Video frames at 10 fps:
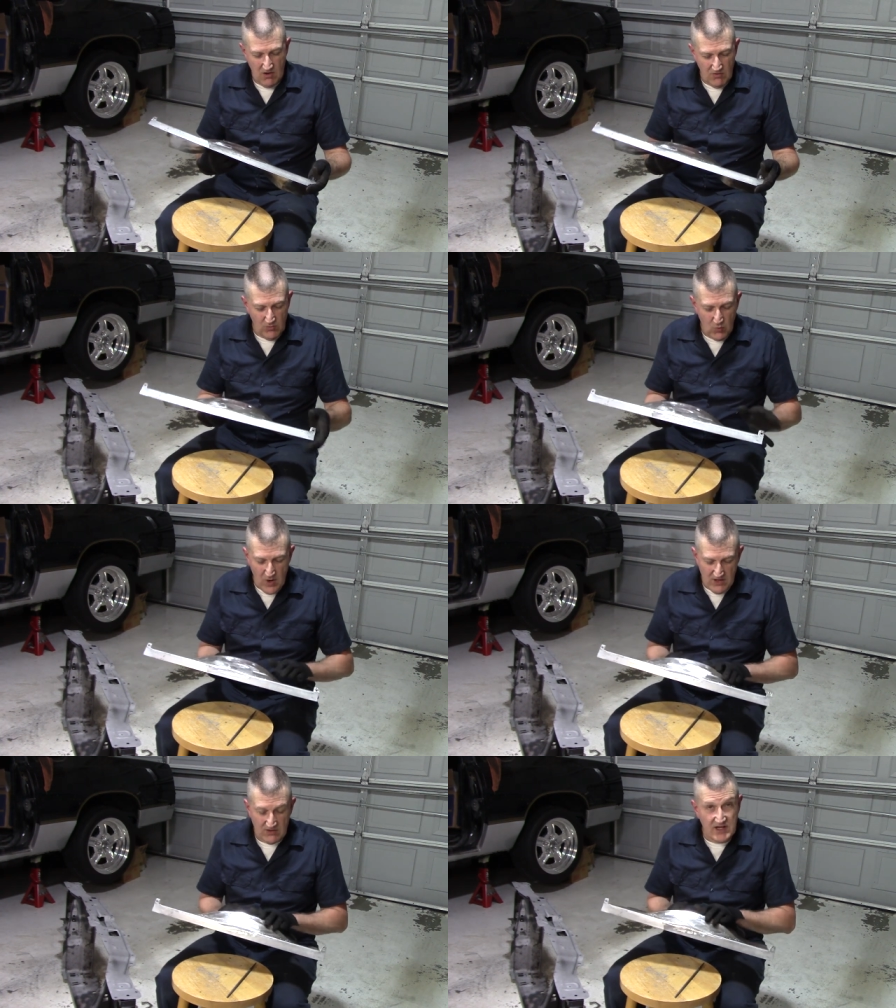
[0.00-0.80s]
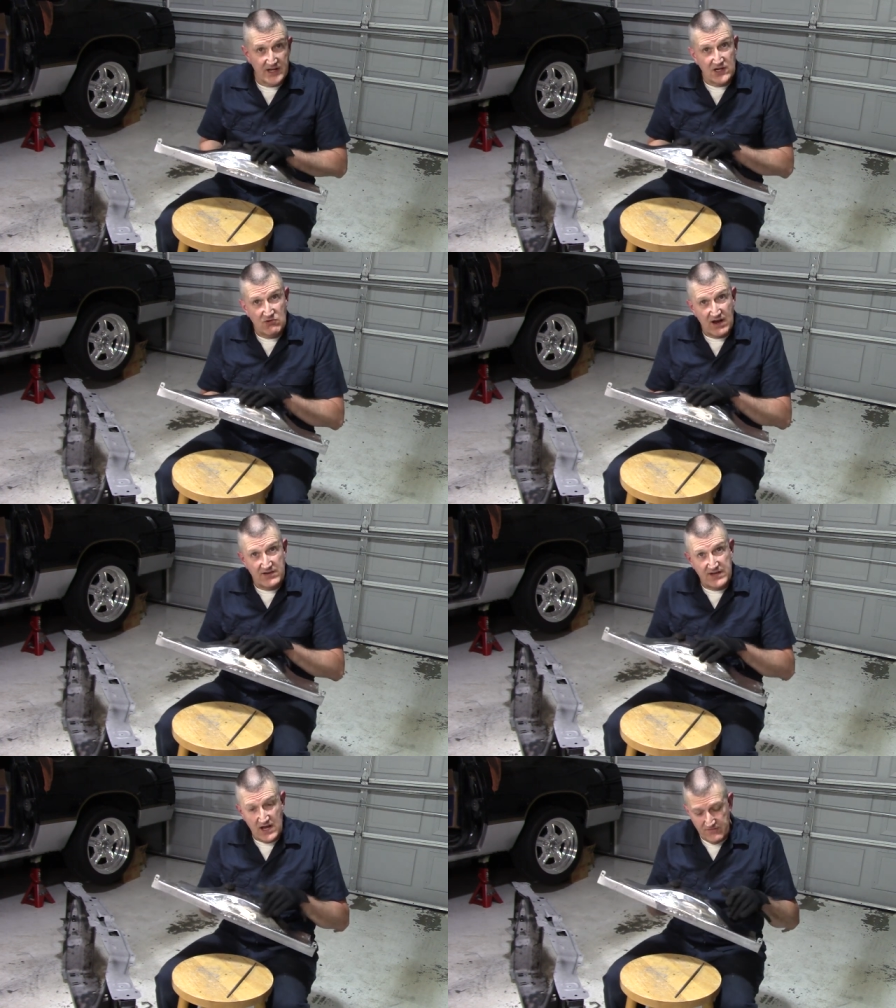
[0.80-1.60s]
all the weld kind of
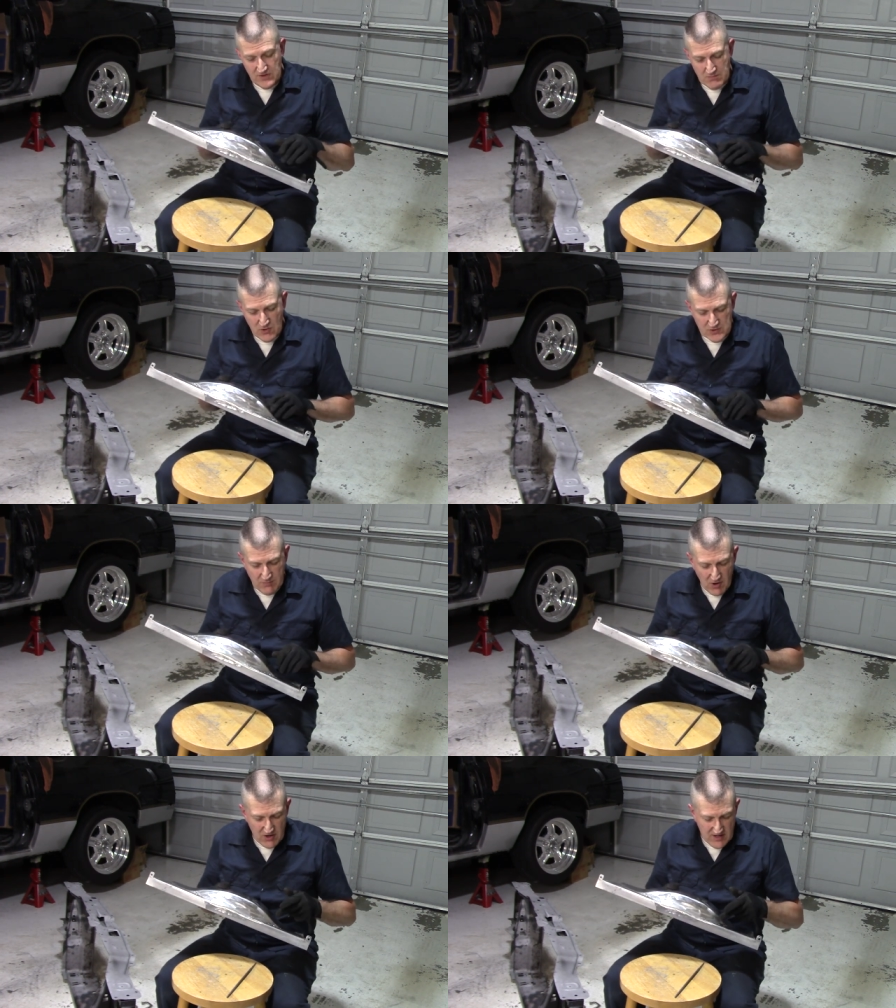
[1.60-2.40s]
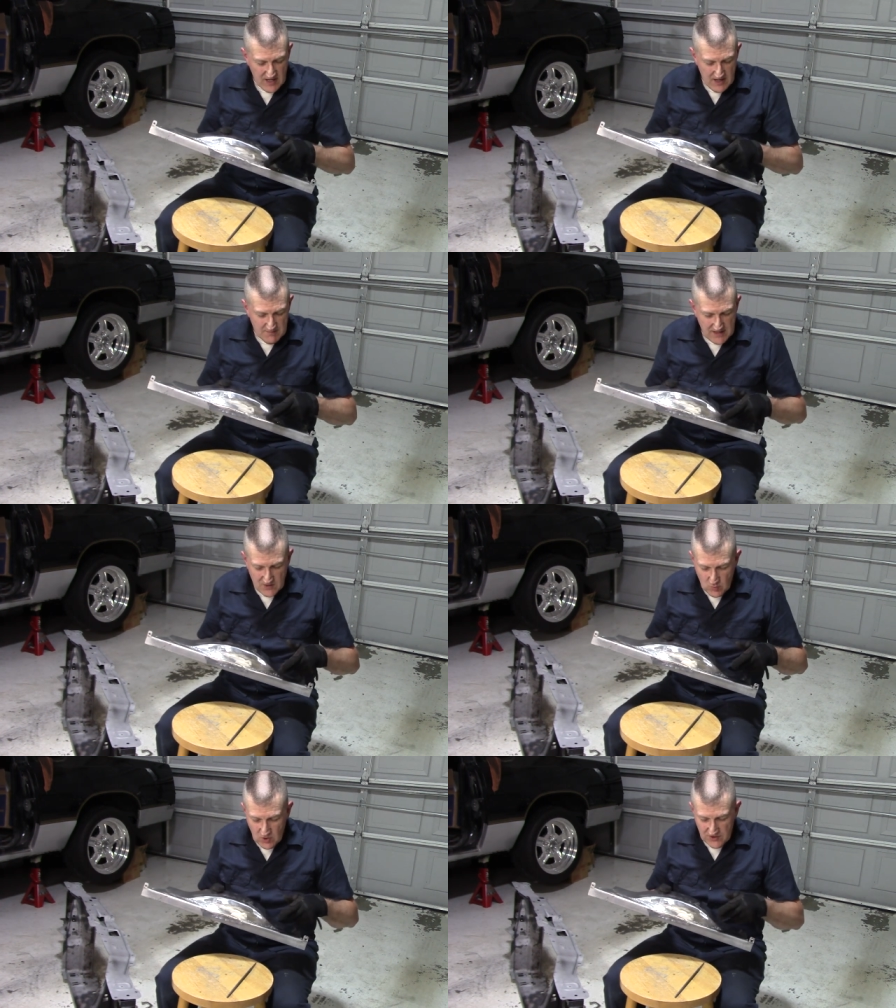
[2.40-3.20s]
ground down for the most part,
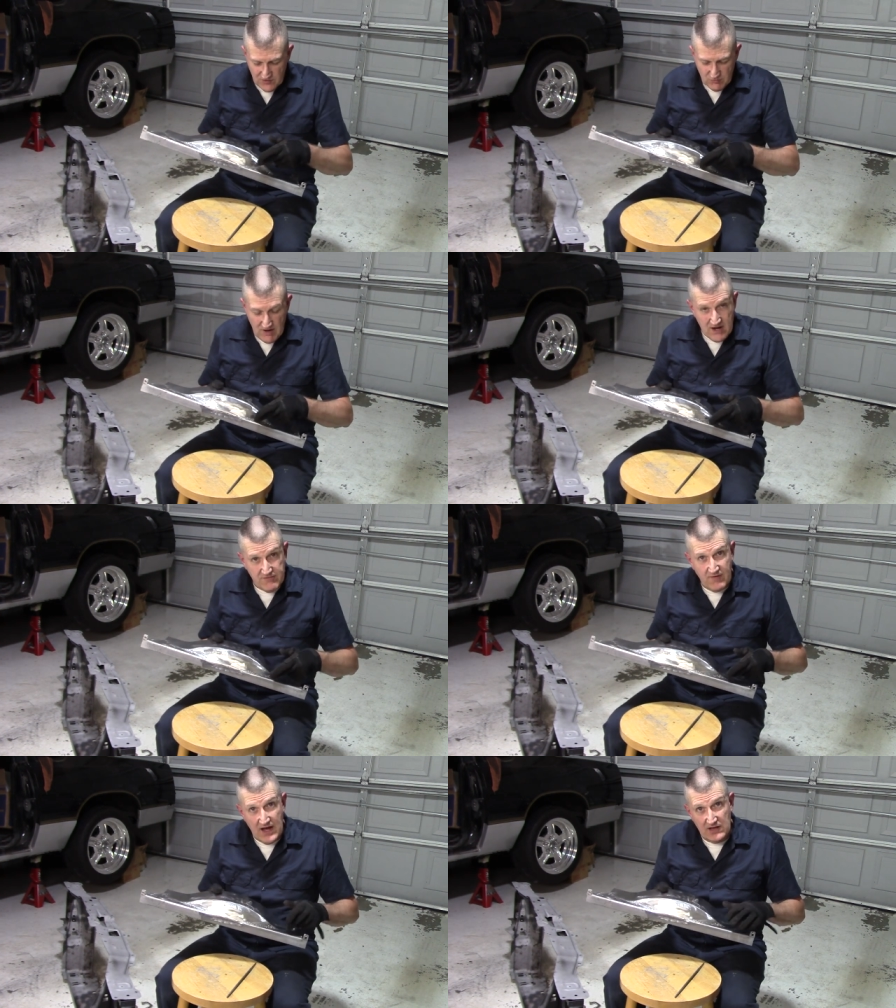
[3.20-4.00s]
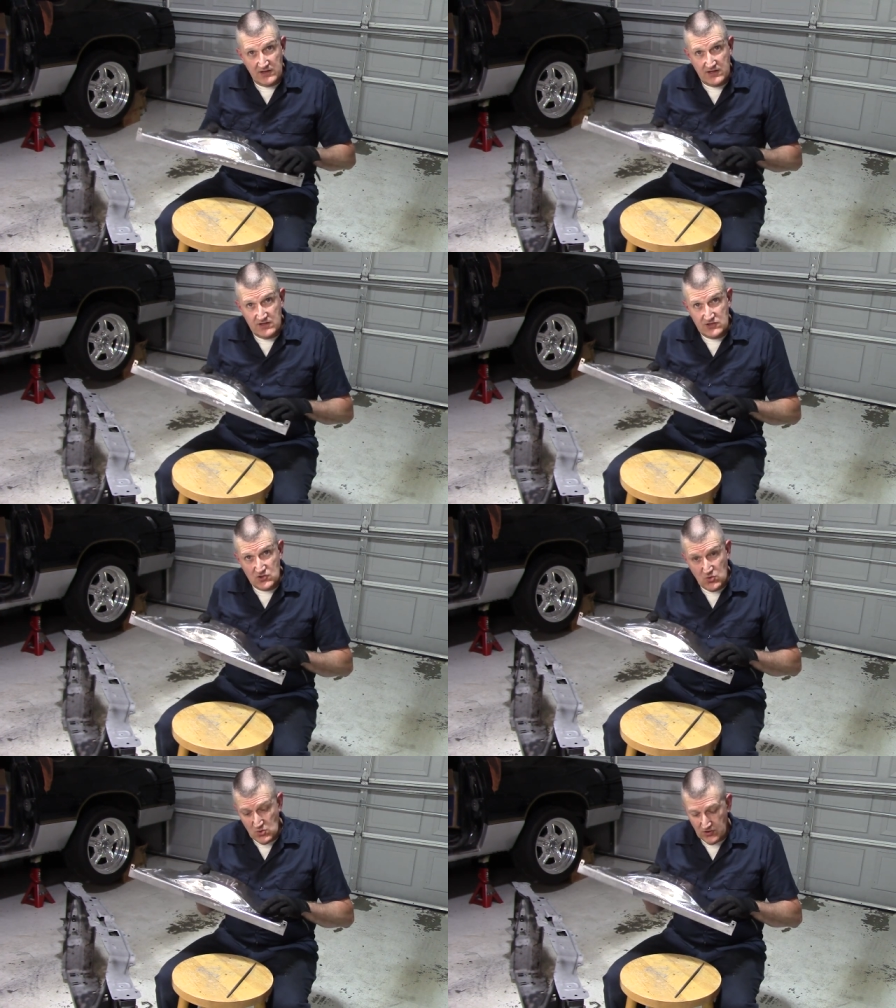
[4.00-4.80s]
kind of working the round file into these
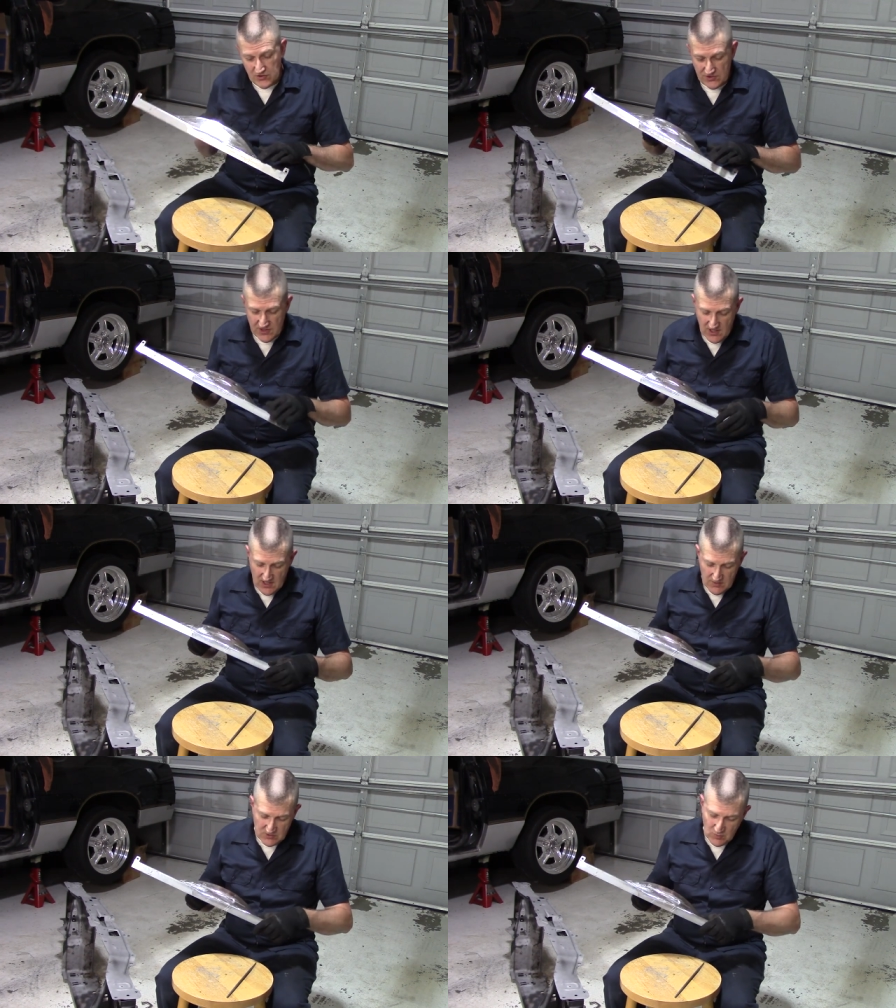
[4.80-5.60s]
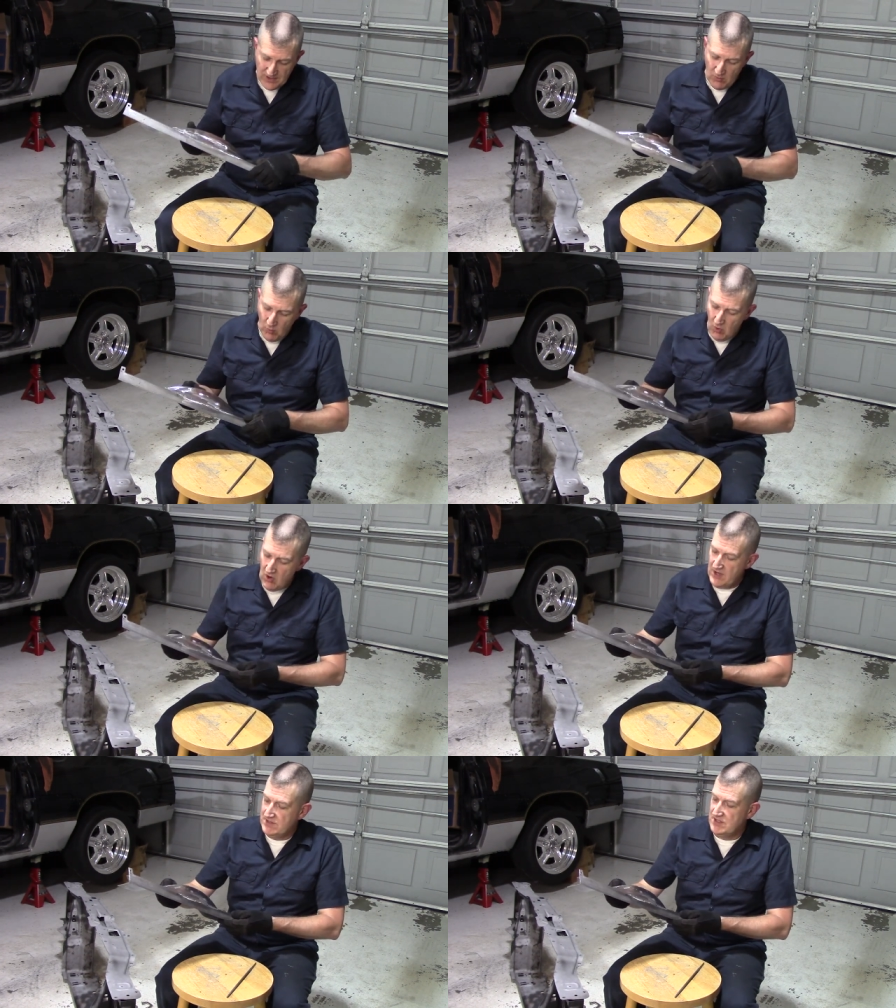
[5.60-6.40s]
corners is what I
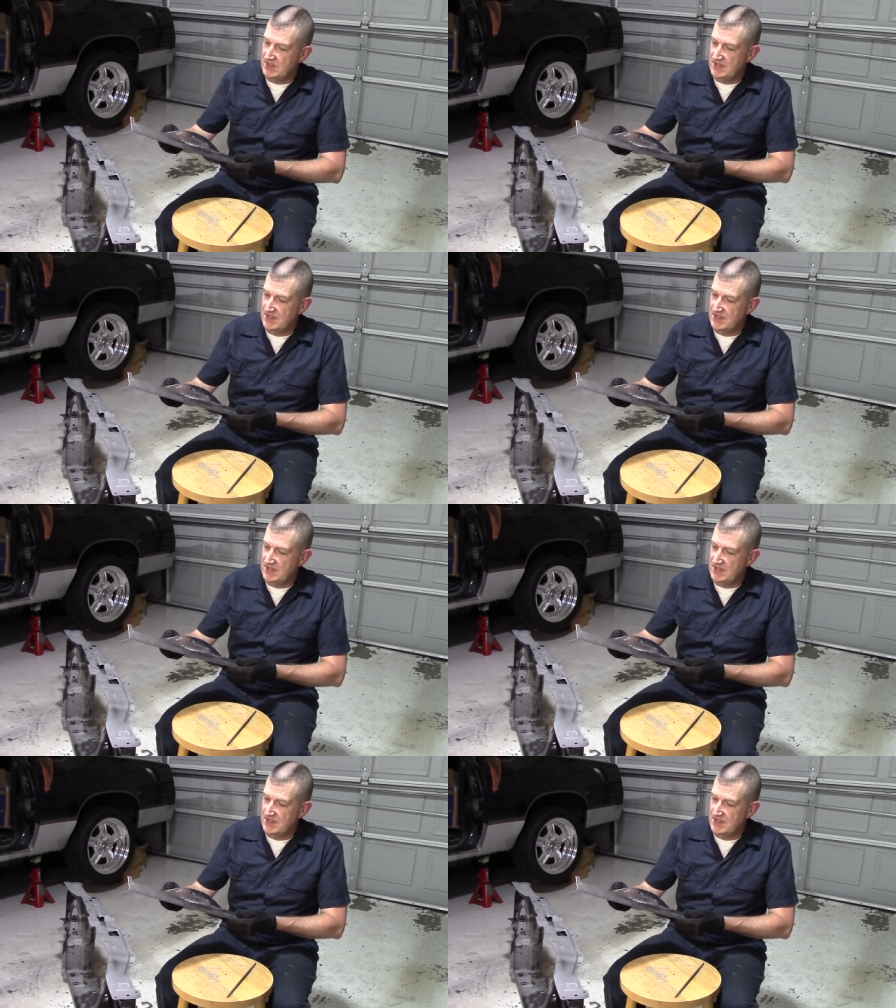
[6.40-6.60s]
want,